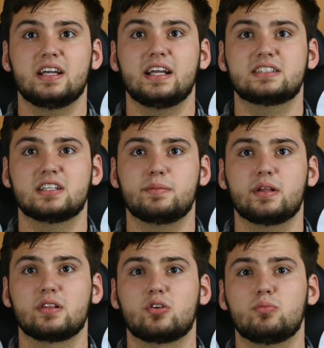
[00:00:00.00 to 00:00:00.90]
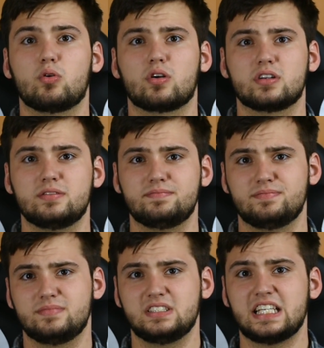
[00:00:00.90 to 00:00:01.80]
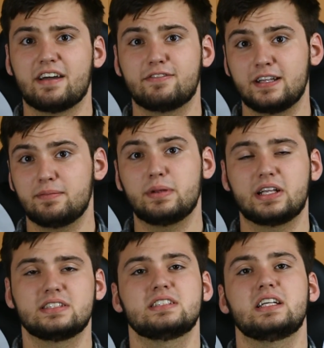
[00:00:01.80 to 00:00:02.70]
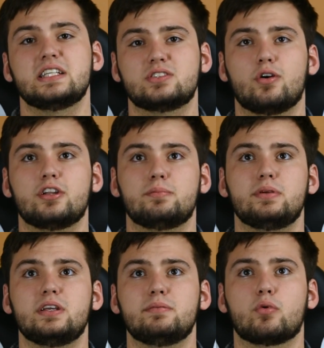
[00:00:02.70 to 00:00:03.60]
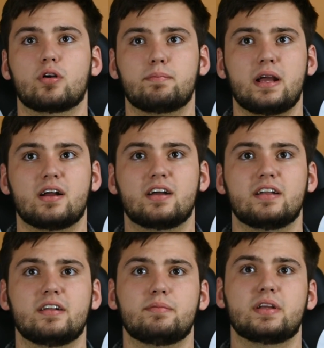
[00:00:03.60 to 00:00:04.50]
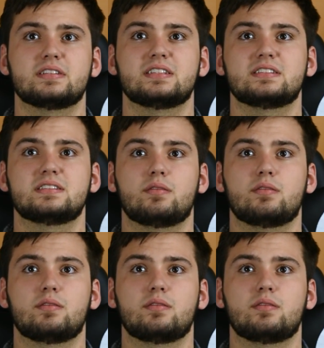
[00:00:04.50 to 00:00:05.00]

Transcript: it's going to be a little more definite because it is going to be more apparent, because it's,